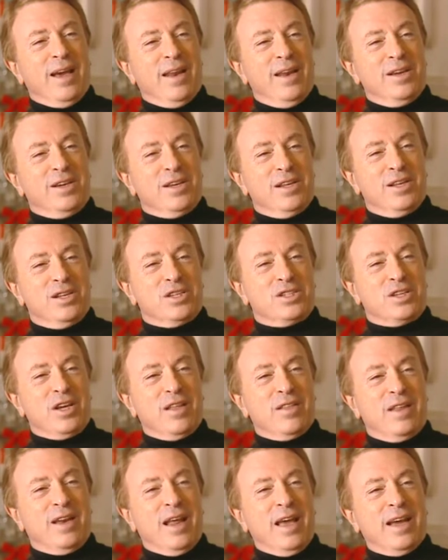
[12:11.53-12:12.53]
got into his
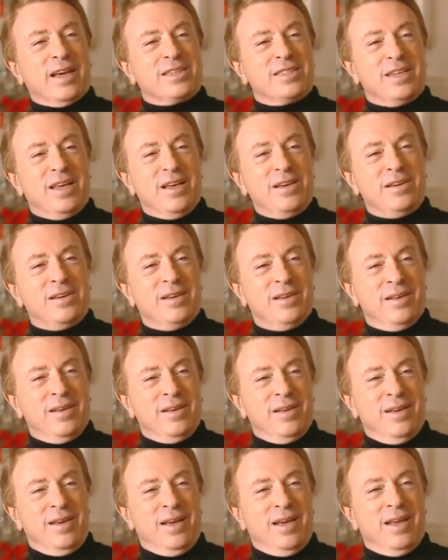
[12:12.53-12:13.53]
Southern accent
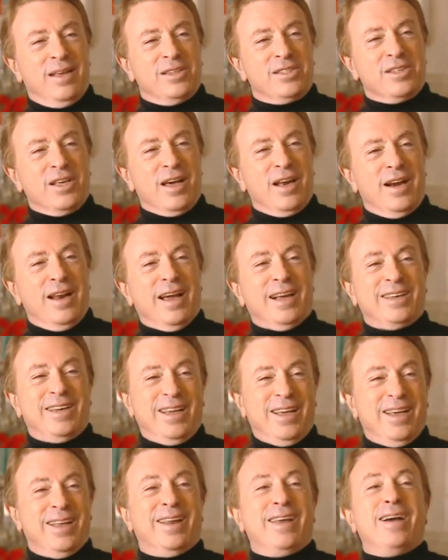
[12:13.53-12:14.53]
and started
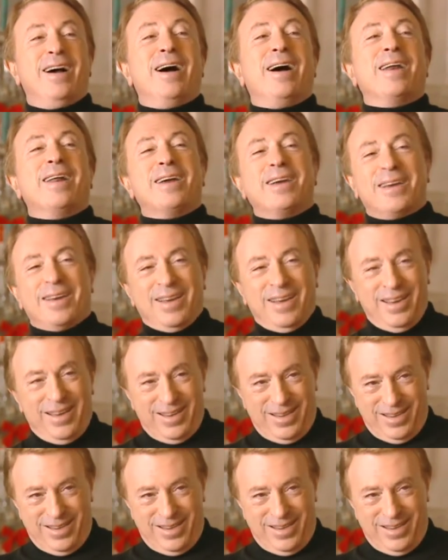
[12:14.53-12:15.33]
acting idiotic.